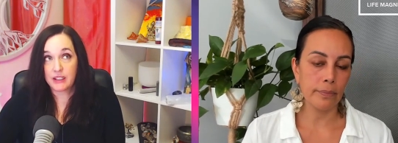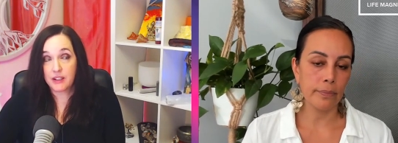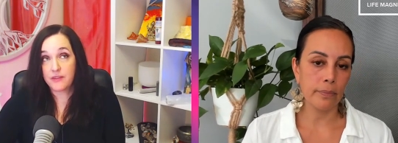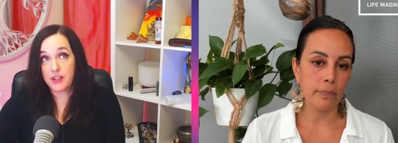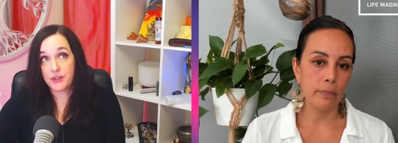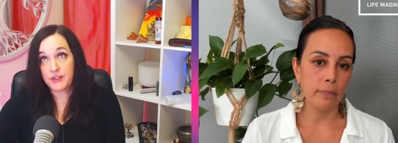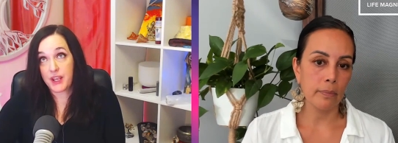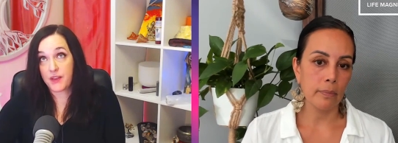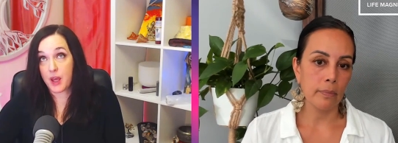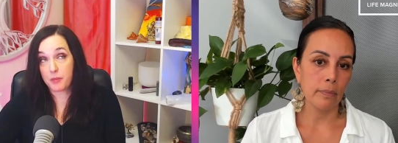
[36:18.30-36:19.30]
Speaker 1: I love that you
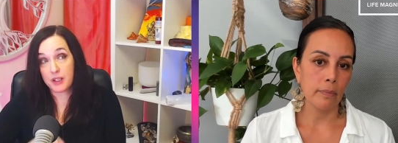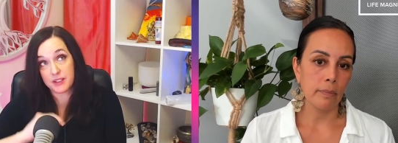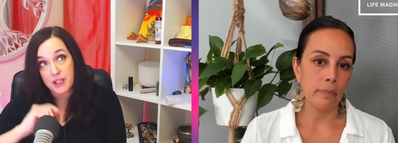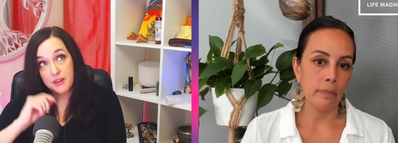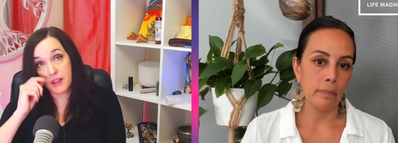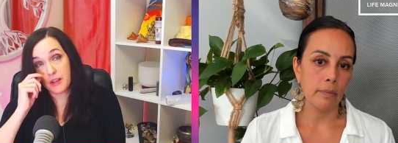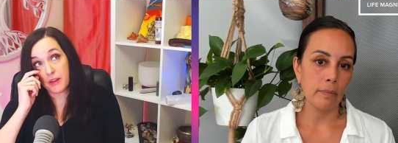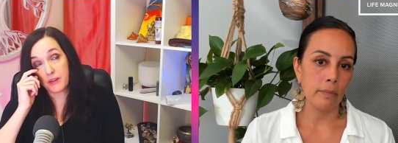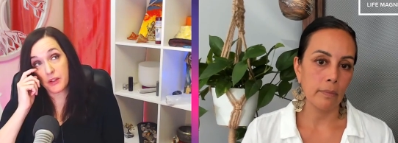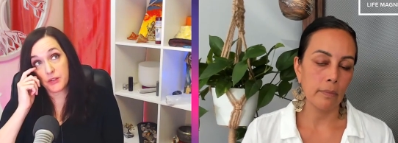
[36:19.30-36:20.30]
say that because I
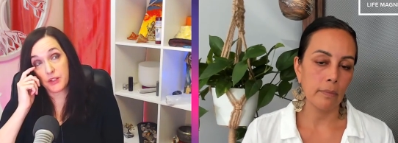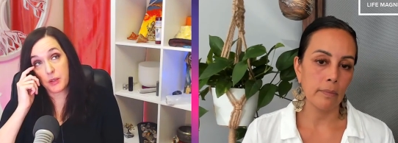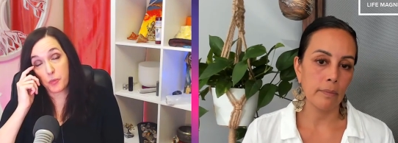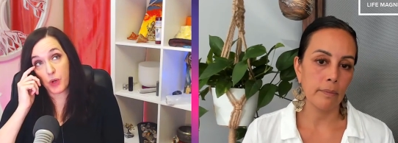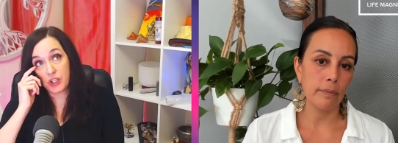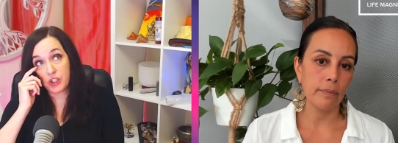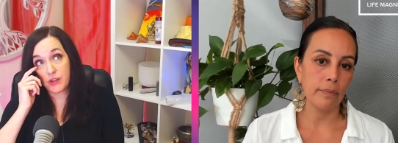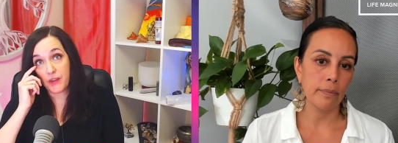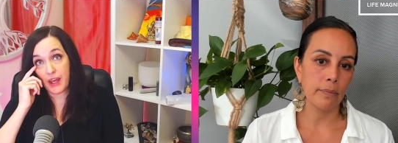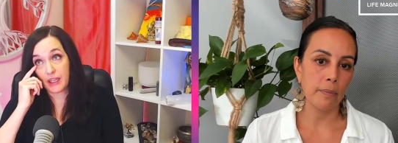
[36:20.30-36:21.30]
think that there's an
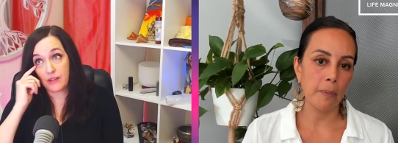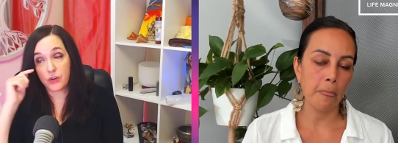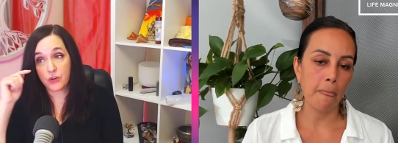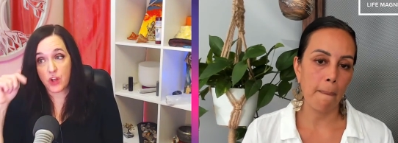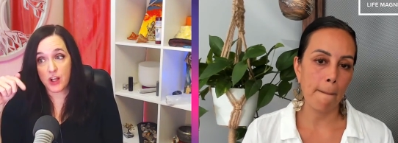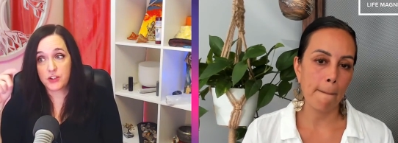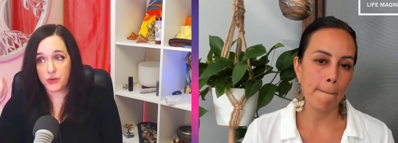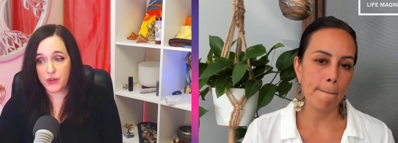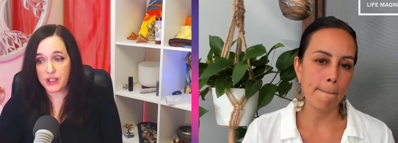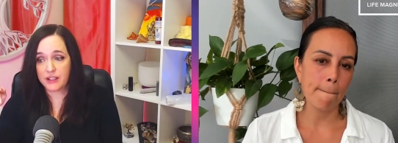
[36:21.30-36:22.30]
impression that if you're not
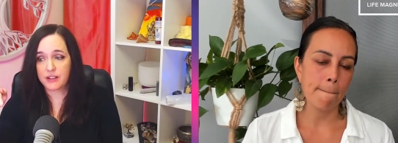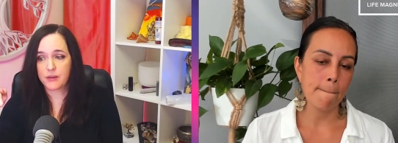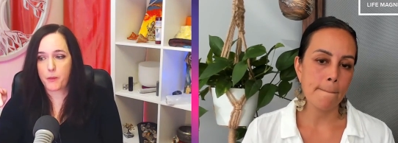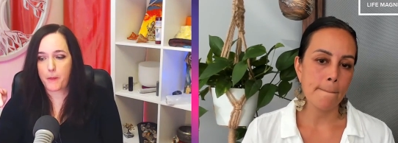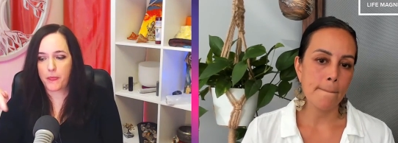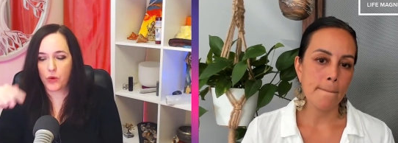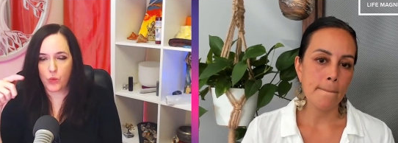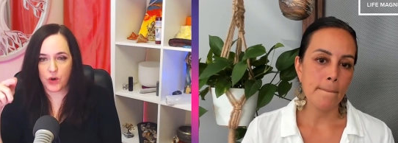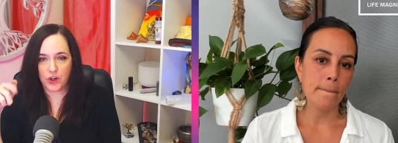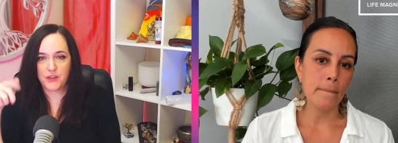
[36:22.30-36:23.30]
doing the
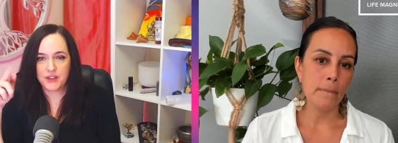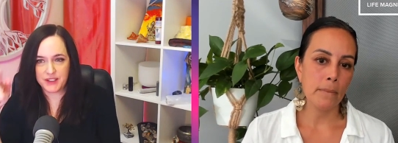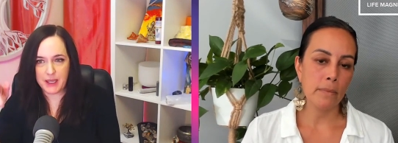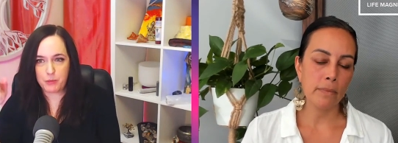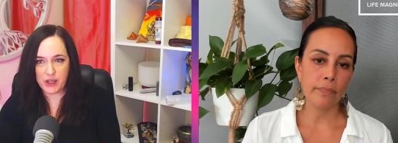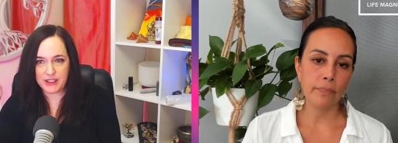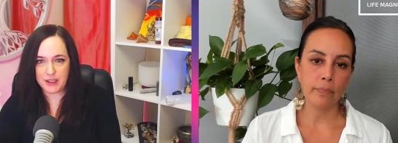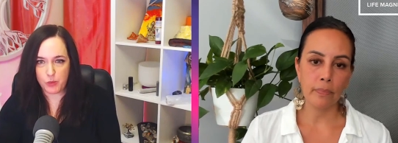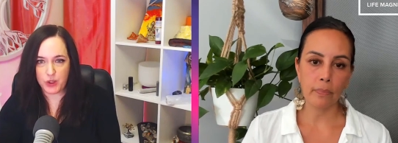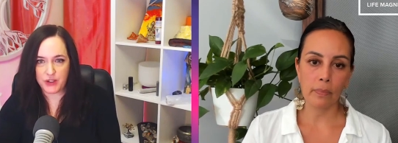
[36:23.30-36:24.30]
work the same way
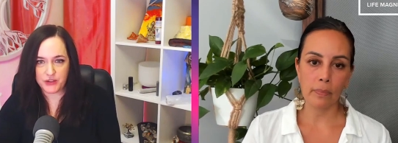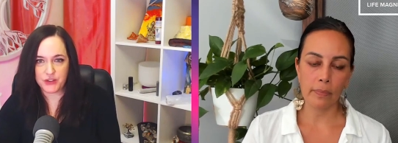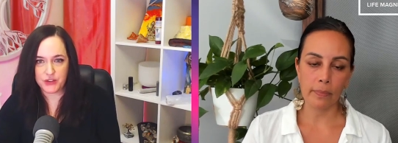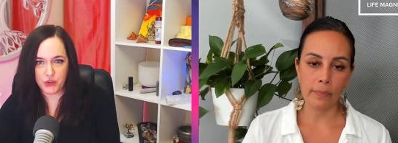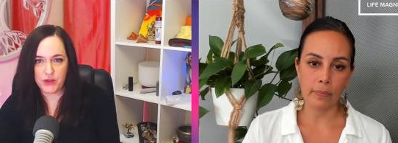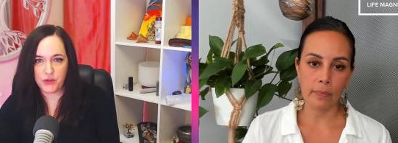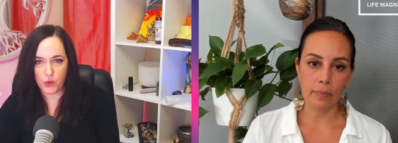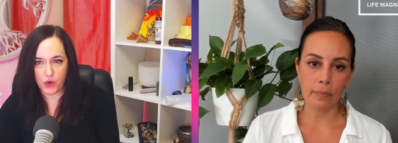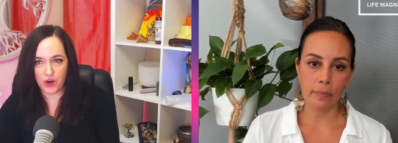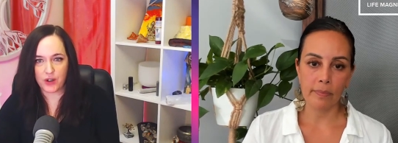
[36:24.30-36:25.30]
someone else is doing
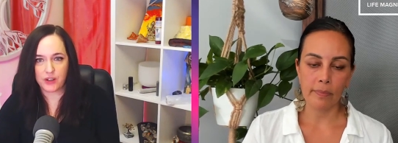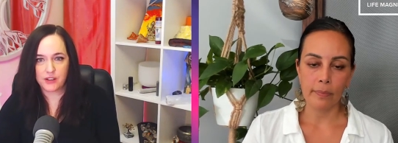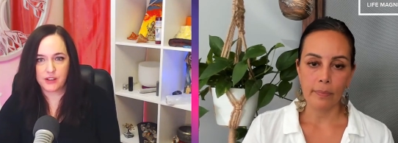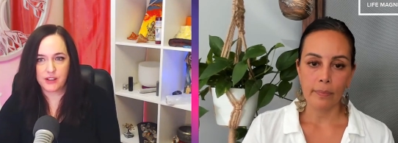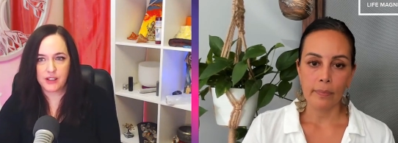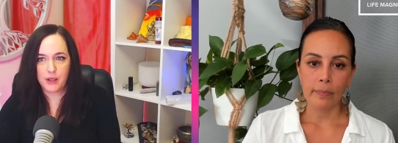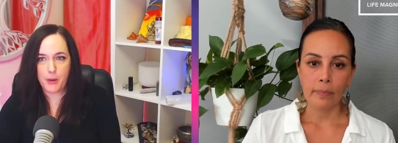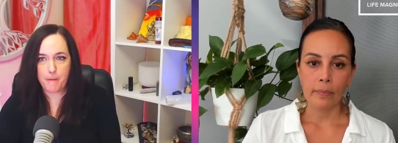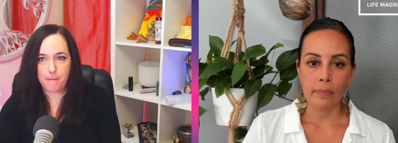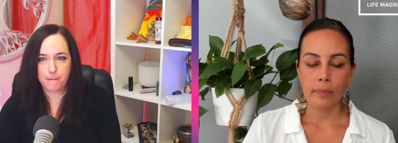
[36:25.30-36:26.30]
the work,
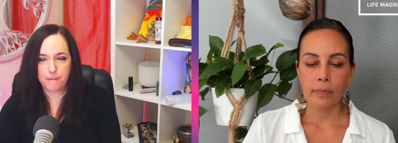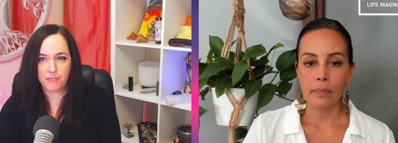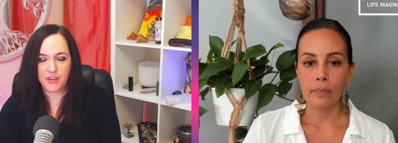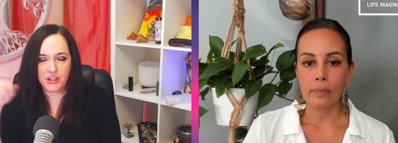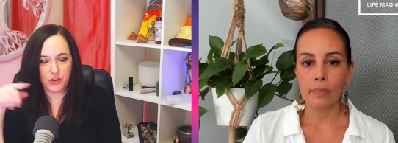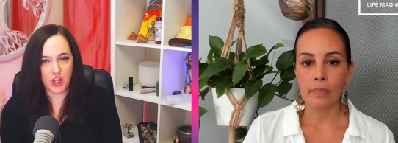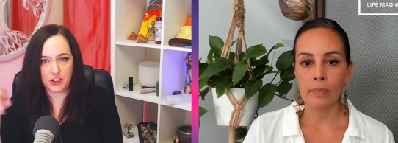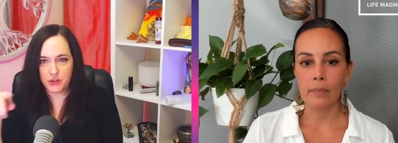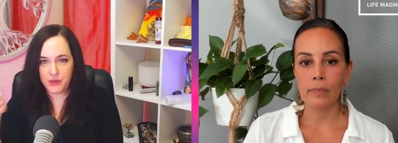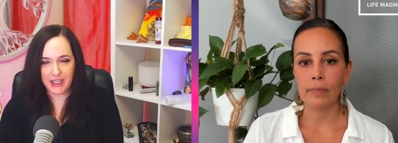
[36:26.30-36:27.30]
then you're
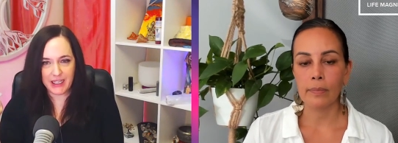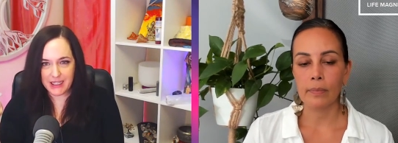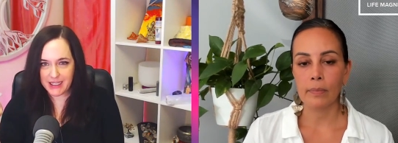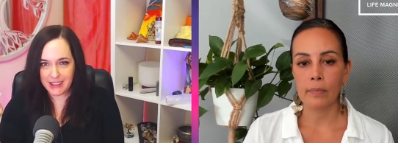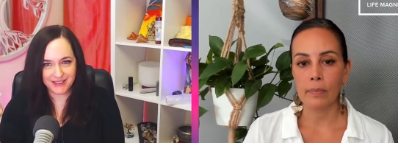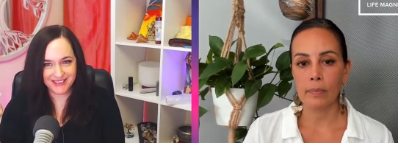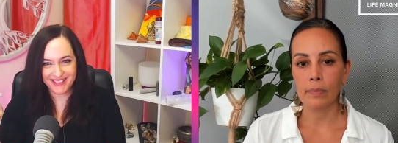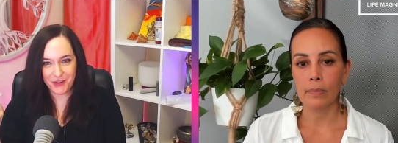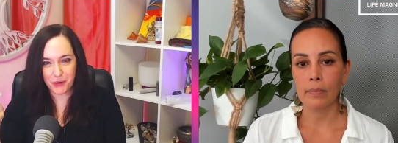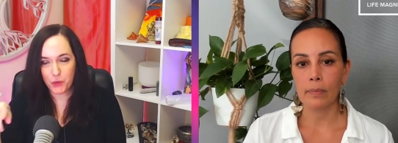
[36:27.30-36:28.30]
not doing anything
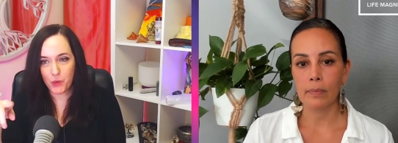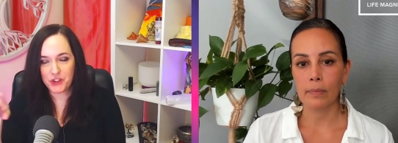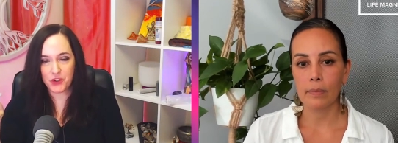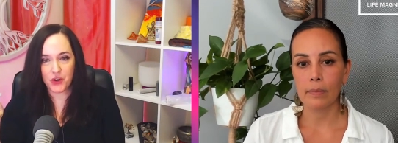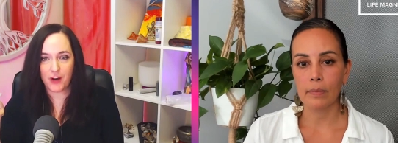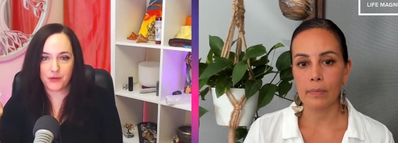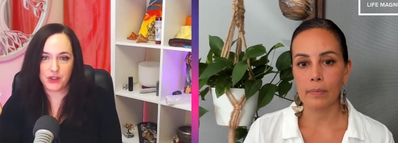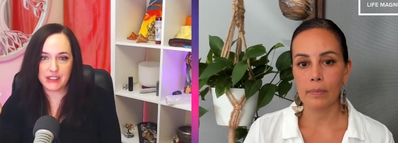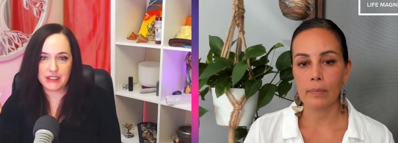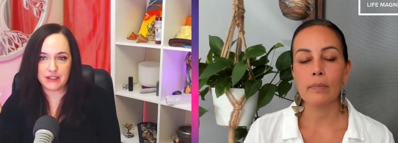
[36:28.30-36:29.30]
or what you're
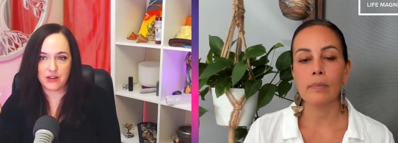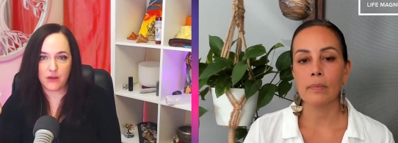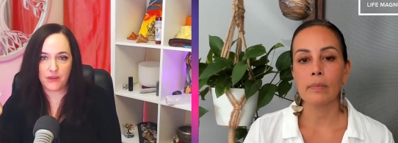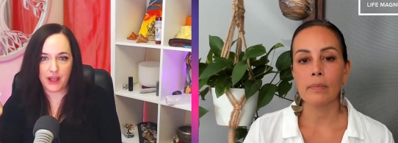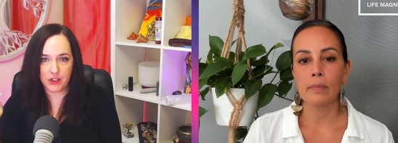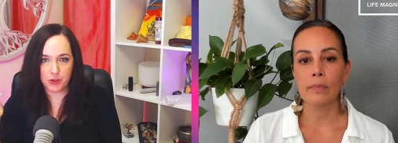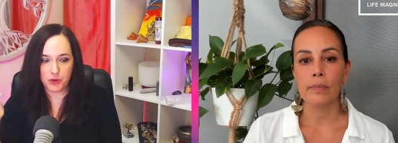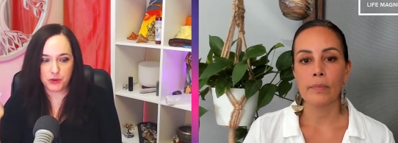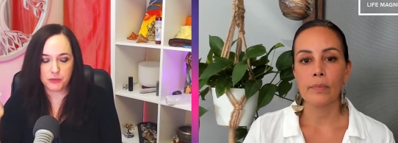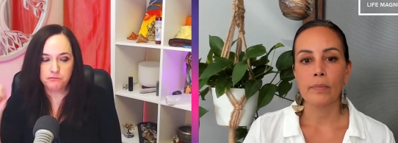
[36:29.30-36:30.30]
offering is not
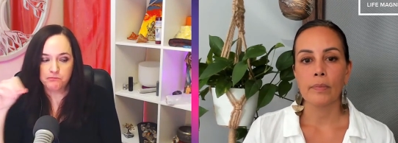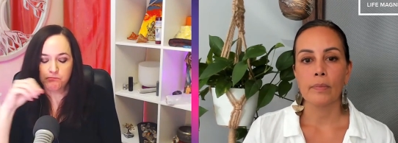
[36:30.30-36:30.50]
valuable.